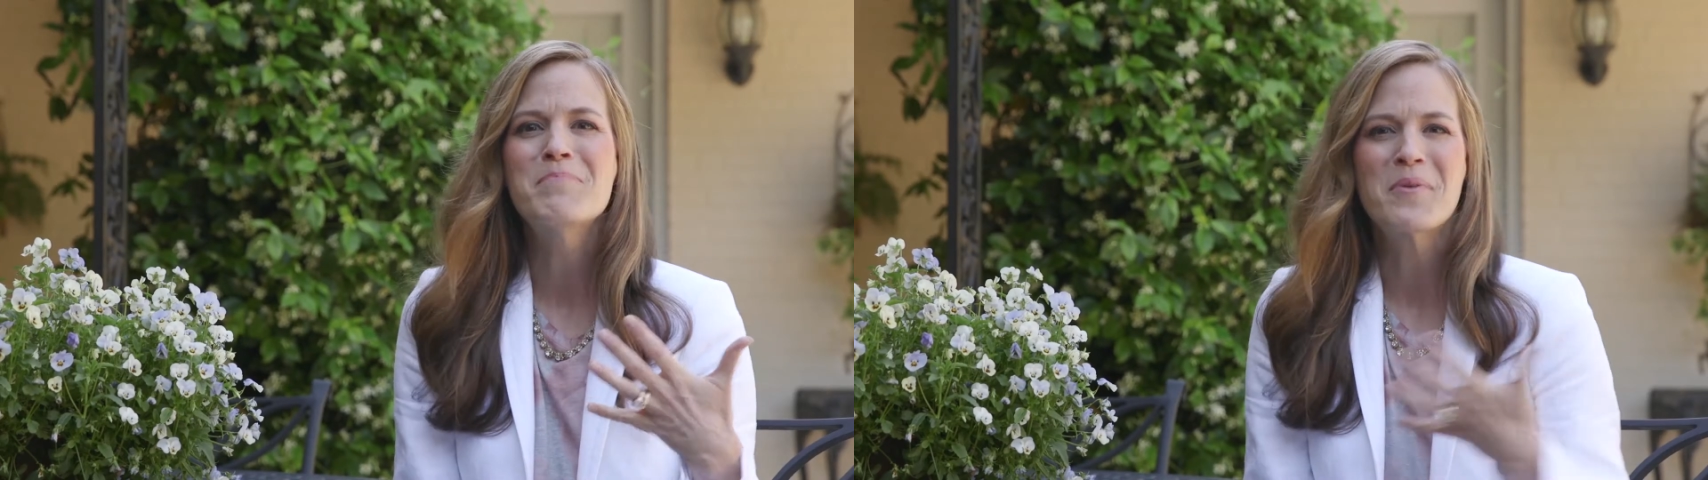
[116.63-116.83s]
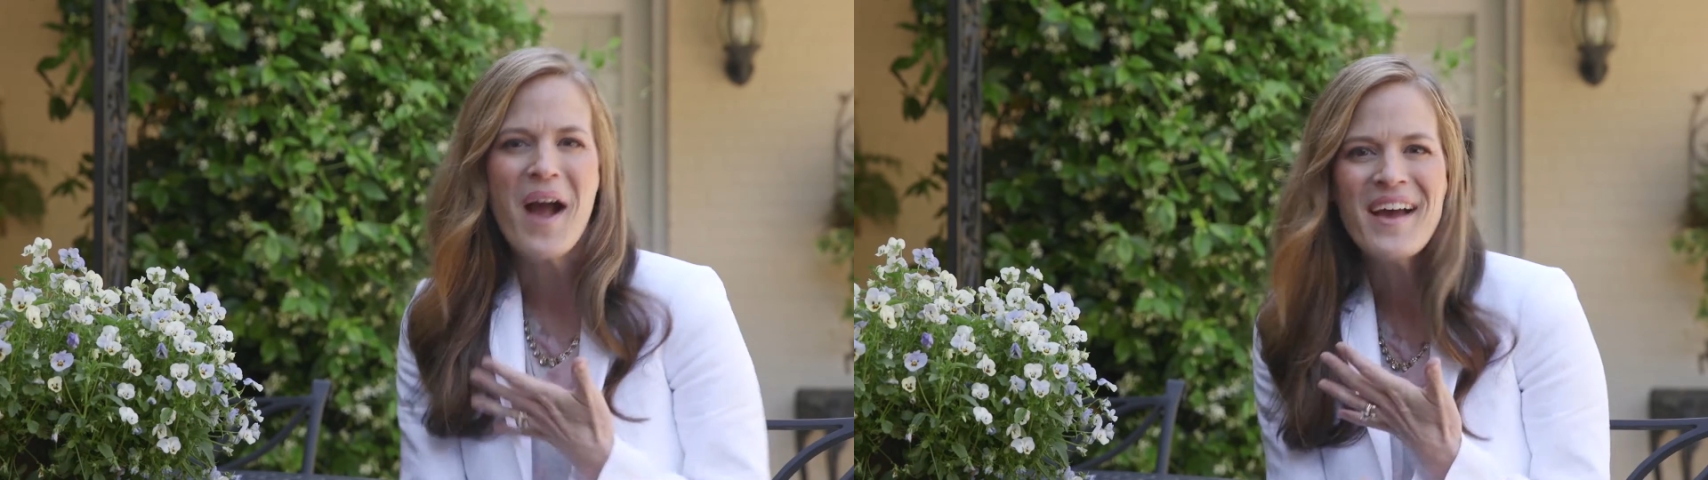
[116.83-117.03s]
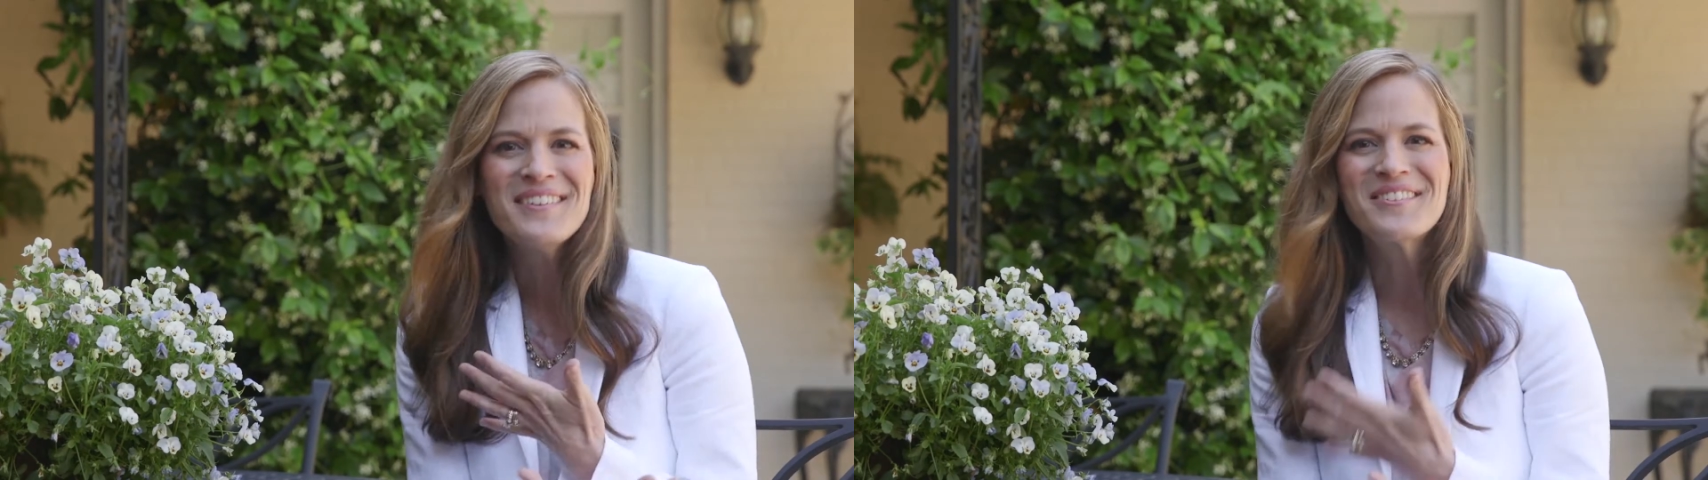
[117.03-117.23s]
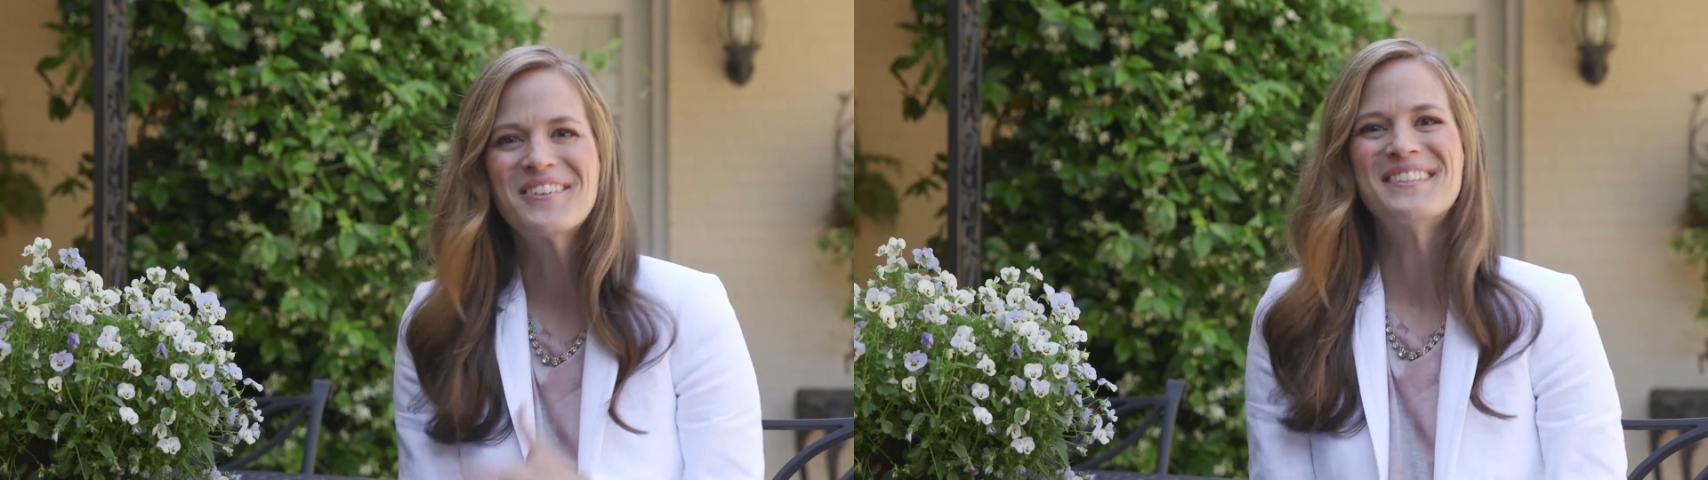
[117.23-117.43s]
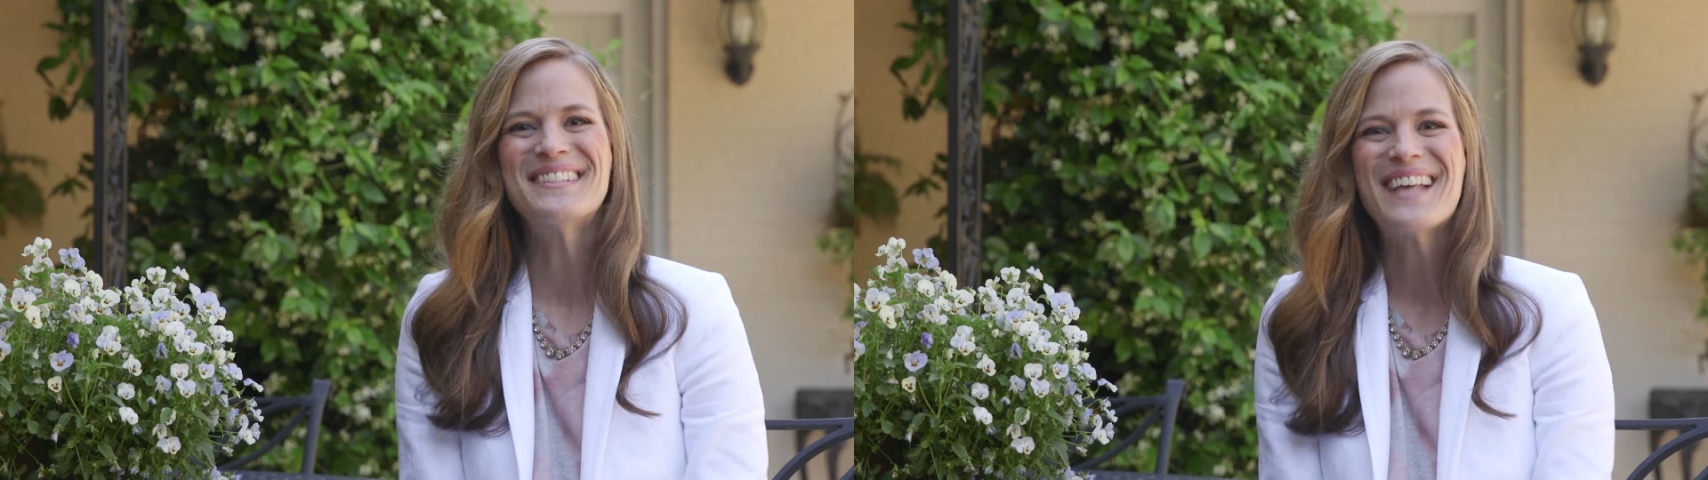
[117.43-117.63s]
or
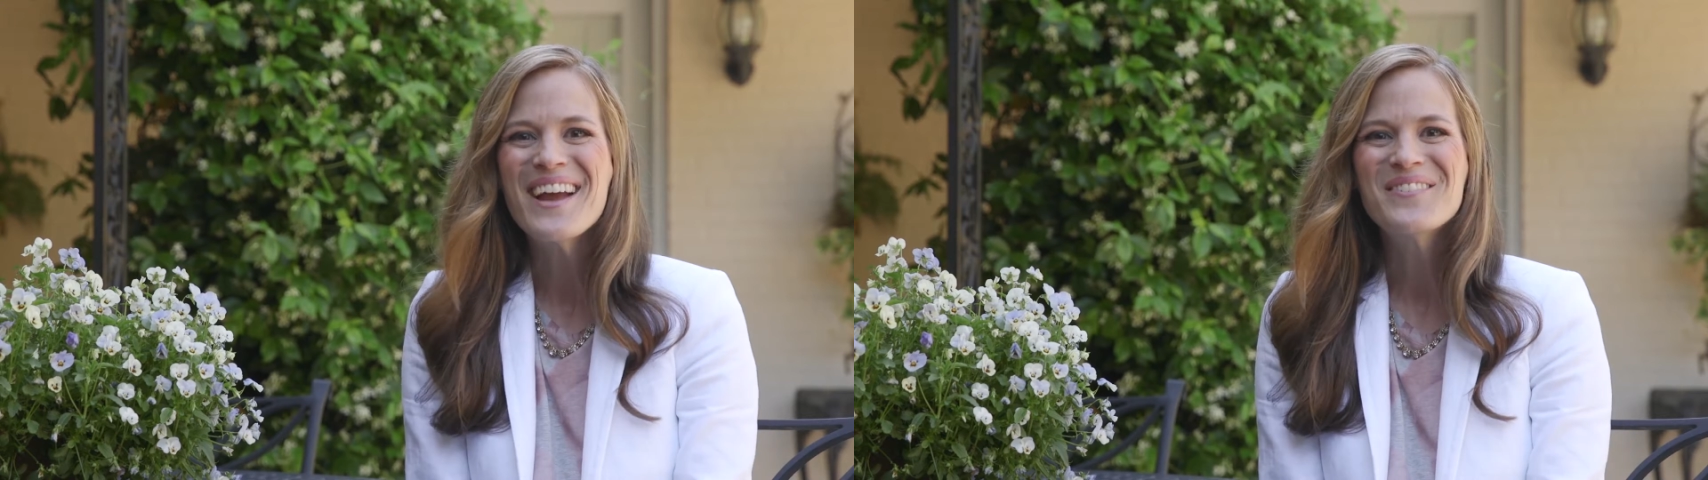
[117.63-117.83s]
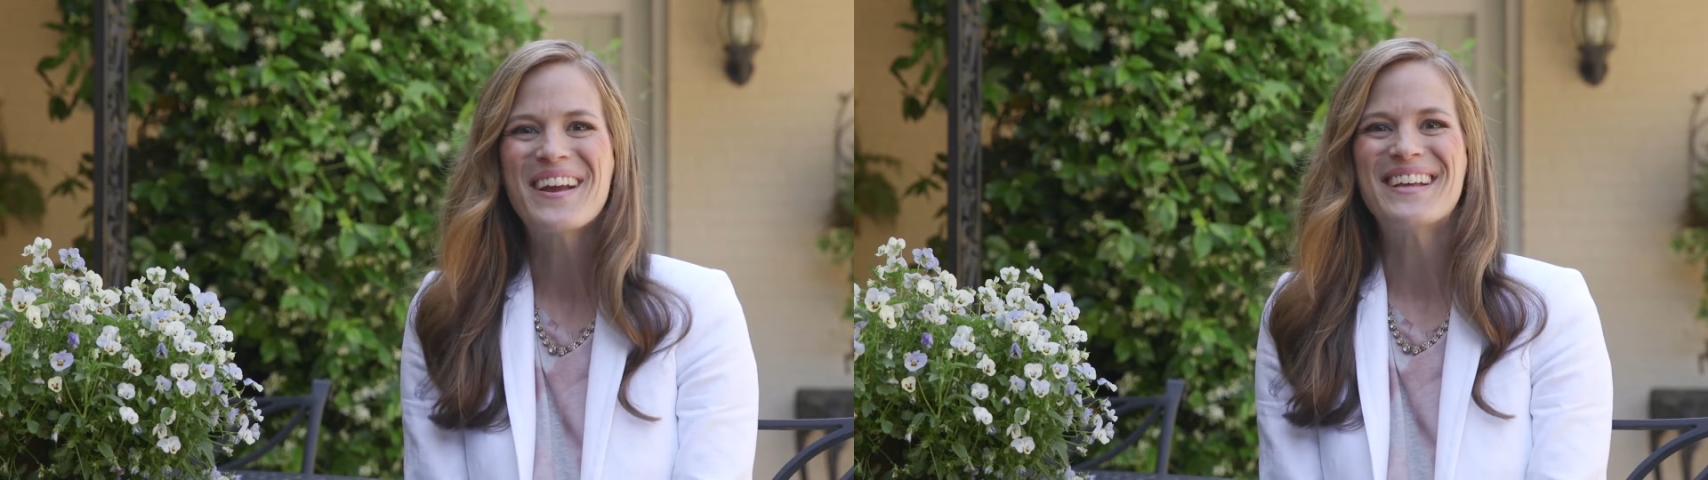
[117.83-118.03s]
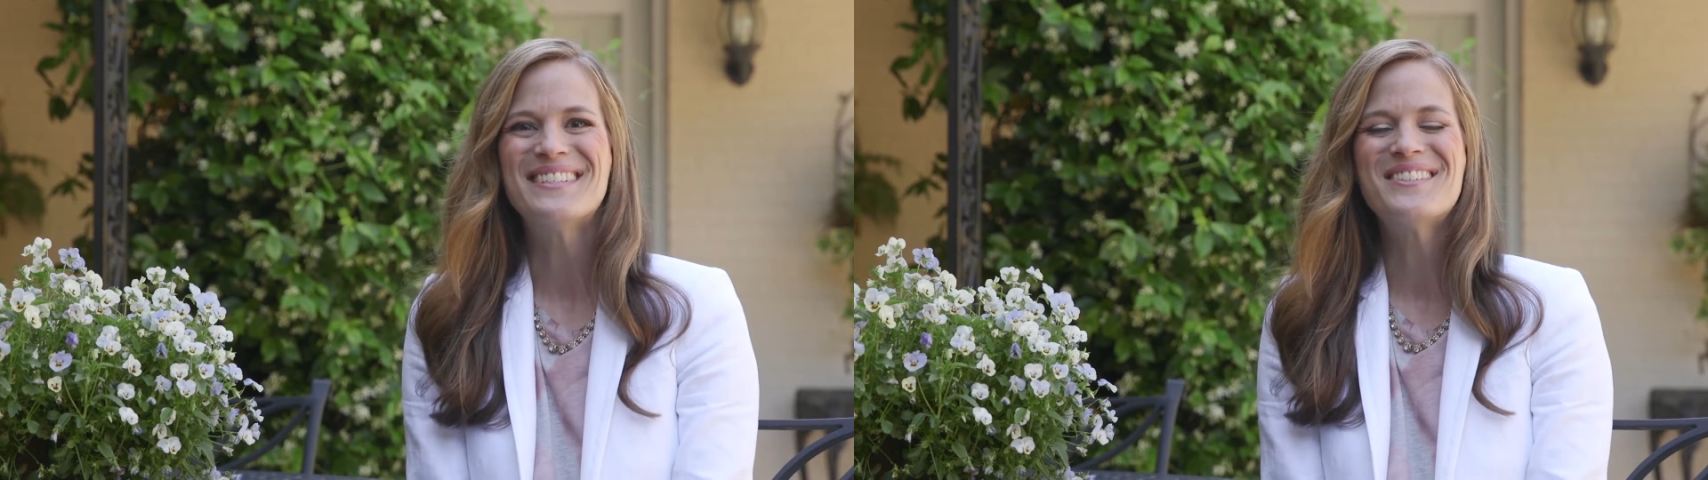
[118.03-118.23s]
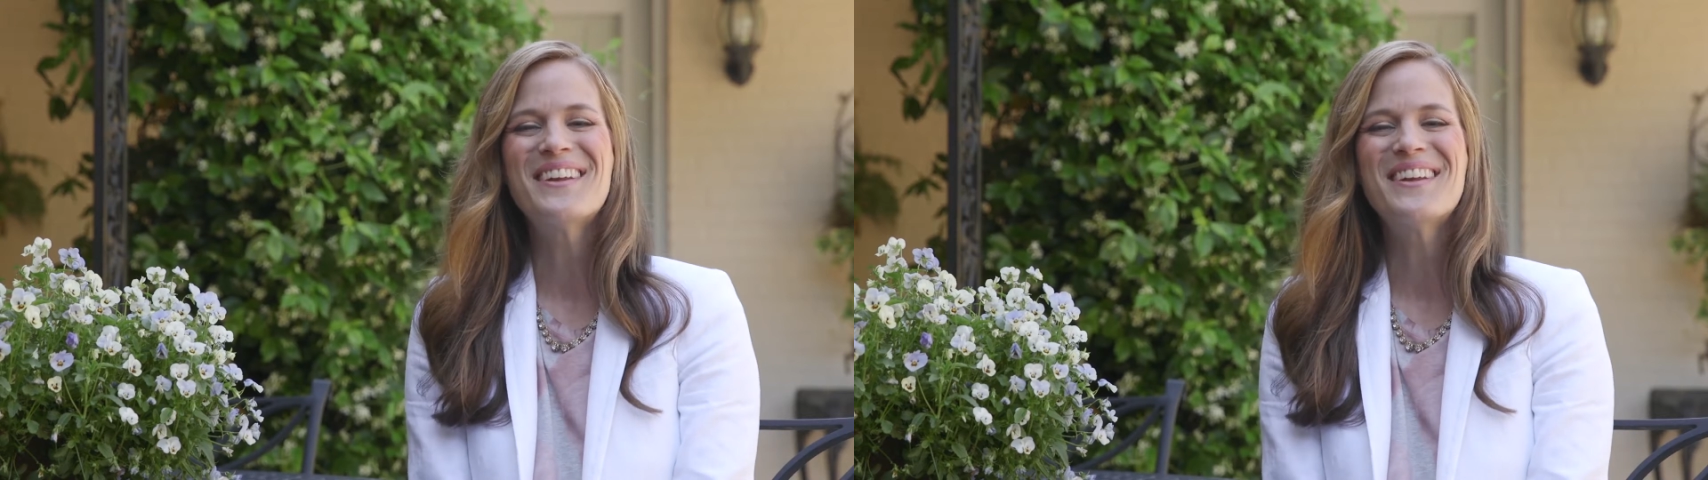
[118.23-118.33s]
under or sideways